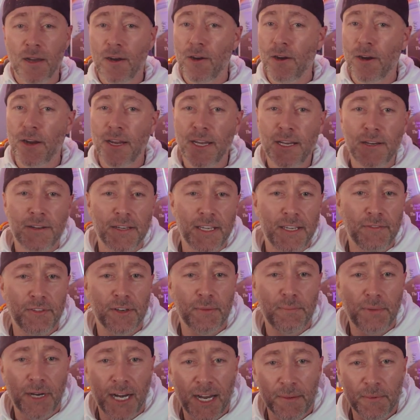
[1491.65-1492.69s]
or hell, even
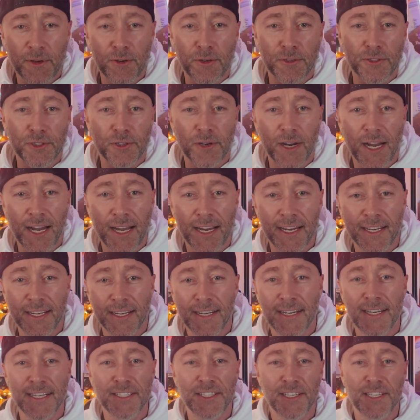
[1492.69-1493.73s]
a pop culture icon.